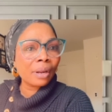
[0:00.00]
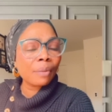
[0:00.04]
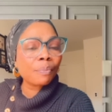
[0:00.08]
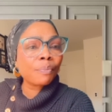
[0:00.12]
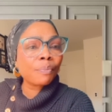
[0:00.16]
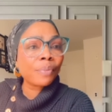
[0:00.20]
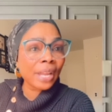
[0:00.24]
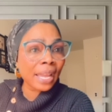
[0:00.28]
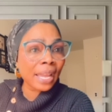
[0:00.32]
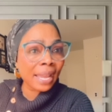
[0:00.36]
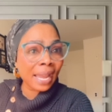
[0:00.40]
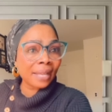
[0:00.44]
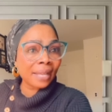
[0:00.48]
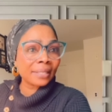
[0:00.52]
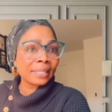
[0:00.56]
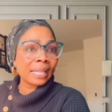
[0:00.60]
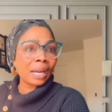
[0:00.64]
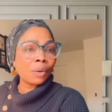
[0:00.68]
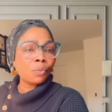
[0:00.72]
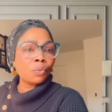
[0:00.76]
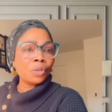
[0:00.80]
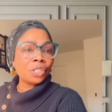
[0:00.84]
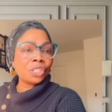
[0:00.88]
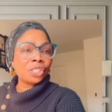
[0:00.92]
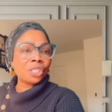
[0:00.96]
Prayers are
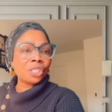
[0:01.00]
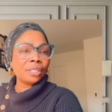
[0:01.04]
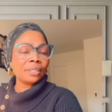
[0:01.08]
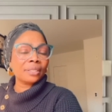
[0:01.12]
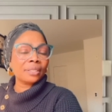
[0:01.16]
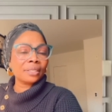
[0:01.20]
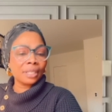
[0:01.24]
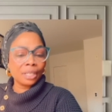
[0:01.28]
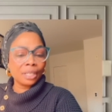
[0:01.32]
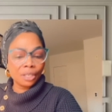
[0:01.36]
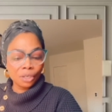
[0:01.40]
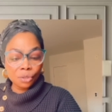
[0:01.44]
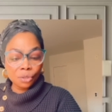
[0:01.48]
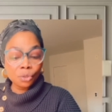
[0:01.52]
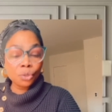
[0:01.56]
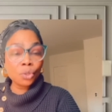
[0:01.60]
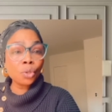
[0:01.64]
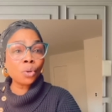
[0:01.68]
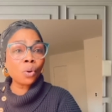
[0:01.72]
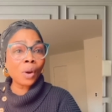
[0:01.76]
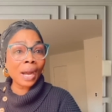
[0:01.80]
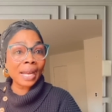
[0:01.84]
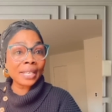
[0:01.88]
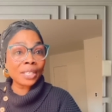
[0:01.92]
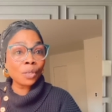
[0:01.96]
wishes.
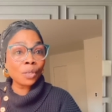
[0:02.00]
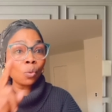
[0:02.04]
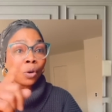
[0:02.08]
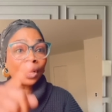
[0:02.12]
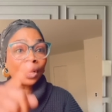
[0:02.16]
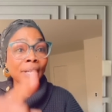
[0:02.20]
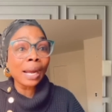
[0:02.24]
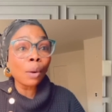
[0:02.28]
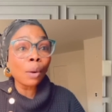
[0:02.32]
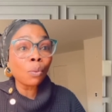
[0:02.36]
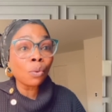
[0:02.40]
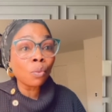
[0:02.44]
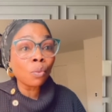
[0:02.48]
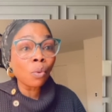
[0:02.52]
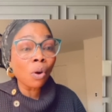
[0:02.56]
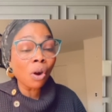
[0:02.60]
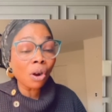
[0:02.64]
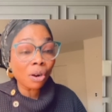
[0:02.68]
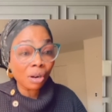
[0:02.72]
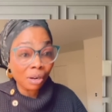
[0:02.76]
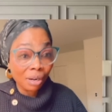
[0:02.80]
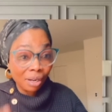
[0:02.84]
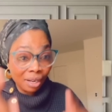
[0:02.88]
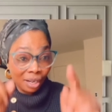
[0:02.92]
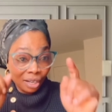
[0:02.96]
You are the one that will
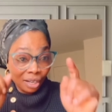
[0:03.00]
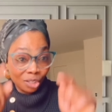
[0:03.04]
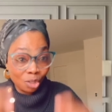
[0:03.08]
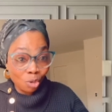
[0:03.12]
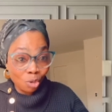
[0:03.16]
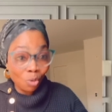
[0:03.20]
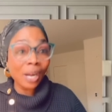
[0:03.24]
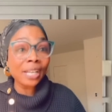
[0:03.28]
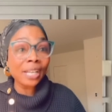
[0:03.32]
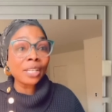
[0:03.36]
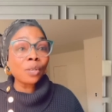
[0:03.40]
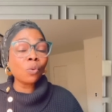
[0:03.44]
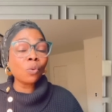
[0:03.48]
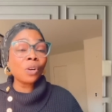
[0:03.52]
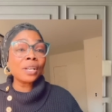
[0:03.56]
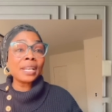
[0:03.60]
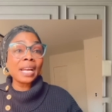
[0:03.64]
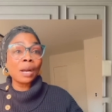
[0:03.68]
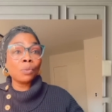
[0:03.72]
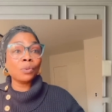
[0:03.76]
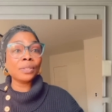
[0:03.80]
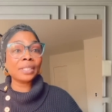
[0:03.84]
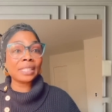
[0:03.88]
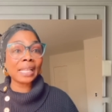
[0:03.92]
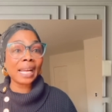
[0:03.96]
work. You are the one
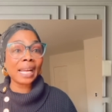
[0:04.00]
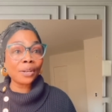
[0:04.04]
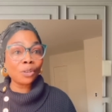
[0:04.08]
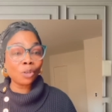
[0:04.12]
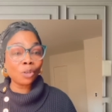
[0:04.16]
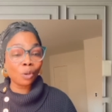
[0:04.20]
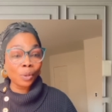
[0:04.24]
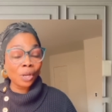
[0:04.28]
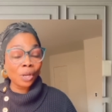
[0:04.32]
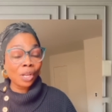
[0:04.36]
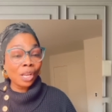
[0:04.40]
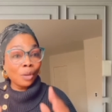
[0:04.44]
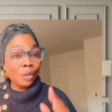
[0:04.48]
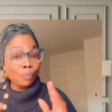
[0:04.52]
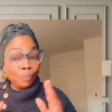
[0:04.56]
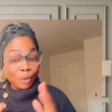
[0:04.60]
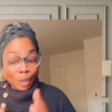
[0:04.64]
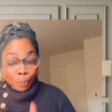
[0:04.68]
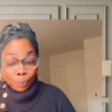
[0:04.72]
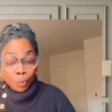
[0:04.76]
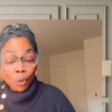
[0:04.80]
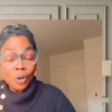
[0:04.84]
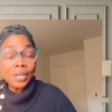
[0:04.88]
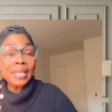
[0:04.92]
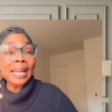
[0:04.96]
that will stand up.
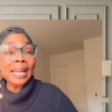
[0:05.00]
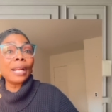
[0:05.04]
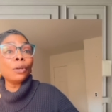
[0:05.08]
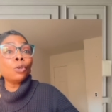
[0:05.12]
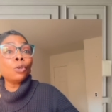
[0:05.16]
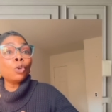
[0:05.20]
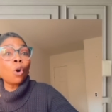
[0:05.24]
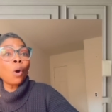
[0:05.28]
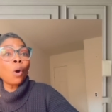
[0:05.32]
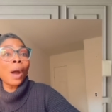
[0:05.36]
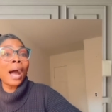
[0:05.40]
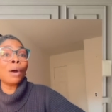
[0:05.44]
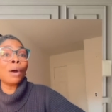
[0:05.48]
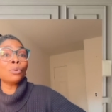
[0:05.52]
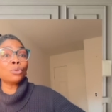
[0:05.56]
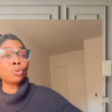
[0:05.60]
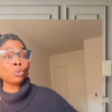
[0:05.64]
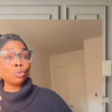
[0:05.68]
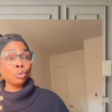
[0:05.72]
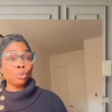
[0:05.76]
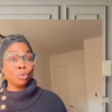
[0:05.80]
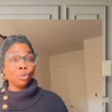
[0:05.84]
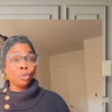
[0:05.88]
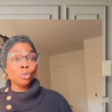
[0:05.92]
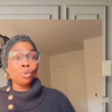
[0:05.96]
People that know how
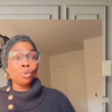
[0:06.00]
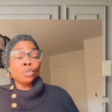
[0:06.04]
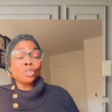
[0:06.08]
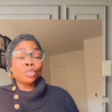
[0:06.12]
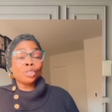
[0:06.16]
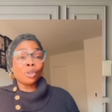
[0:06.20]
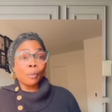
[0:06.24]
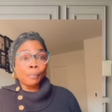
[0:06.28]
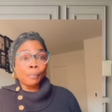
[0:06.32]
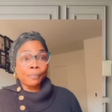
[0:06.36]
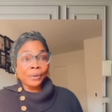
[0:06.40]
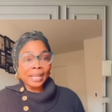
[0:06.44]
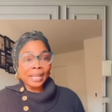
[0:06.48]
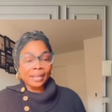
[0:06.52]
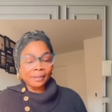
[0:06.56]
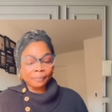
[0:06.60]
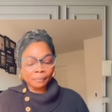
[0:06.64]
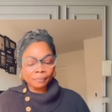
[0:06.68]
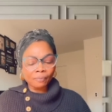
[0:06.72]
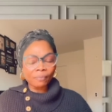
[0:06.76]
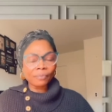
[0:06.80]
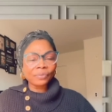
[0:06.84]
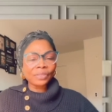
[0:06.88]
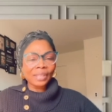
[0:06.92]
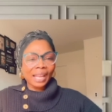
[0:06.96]
to use your brain.
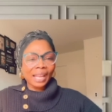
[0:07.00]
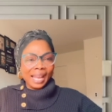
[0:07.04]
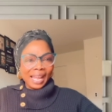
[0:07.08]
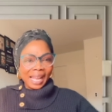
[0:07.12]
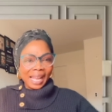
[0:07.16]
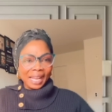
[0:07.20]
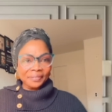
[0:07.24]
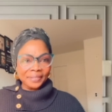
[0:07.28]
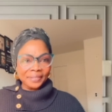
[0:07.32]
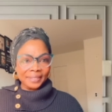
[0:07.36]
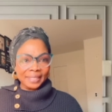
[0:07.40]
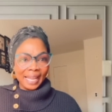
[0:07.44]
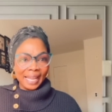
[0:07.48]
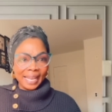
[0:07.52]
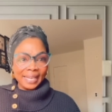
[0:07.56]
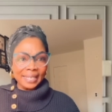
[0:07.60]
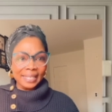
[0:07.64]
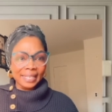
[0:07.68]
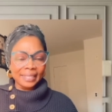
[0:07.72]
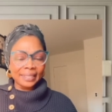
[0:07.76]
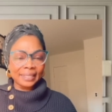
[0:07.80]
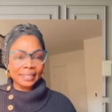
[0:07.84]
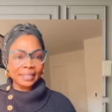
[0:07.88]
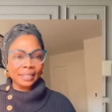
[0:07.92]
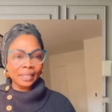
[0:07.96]
I have said
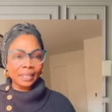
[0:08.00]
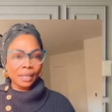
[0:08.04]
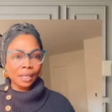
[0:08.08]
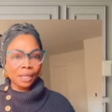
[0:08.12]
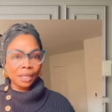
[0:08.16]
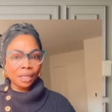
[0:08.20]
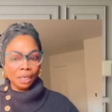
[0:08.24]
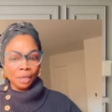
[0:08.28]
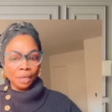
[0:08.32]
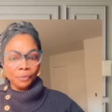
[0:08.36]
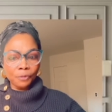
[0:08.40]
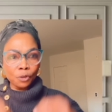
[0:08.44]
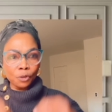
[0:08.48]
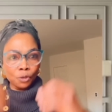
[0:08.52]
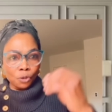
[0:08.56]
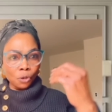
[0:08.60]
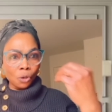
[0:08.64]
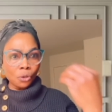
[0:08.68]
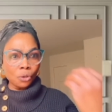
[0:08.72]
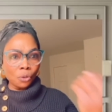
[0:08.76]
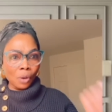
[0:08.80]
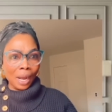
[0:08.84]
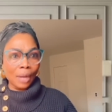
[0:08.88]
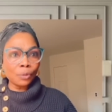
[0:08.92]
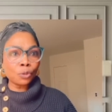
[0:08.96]
it. If you
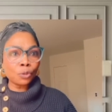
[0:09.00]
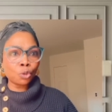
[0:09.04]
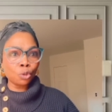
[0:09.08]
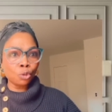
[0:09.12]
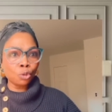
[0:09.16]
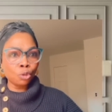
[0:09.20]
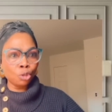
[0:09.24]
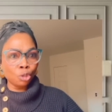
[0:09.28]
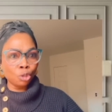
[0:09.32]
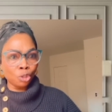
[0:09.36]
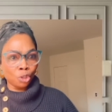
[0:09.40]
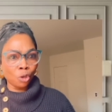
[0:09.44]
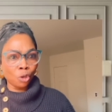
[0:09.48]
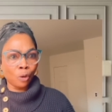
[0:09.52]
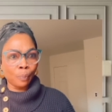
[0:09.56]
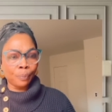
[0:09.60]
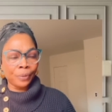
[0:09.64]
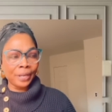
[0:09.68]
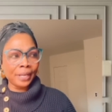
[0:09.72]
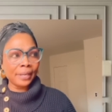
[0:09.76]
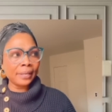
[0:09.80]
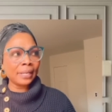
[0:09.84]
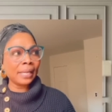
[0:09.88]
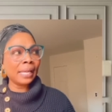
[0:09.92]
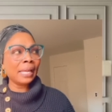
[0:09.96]
don't know how to use your
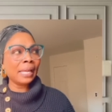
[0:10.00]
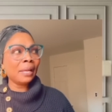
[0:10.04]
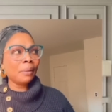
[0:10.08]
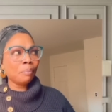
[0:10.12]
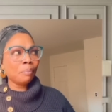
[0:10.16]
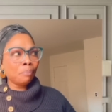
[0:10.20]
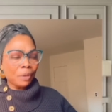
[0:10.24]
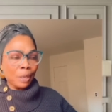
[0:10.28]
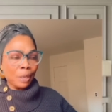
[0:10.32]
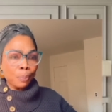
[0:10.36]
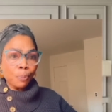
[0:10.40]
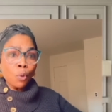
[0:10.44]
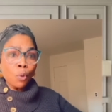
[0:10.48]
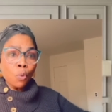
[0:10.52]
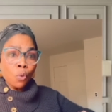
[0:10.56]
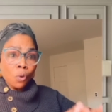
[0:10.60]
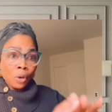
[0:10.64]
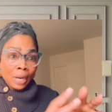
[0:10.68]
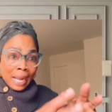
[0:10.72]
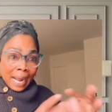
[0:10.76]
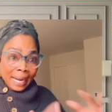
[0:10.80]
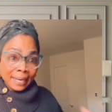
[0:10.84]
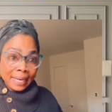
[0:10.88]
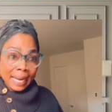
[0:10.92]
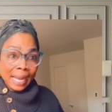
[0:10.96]
brain, people will
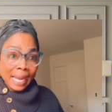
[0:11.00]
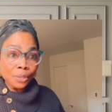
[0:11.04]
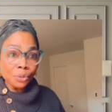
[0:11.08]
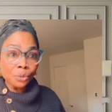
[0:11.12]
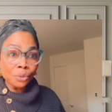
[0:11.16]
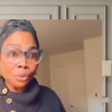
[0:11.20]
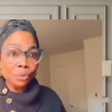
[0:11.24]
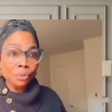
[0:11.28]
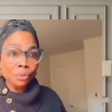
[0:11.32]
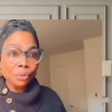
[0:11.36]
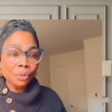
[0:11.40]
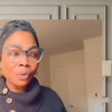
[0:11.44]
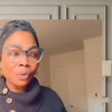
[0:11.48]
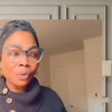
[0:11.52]
gather you,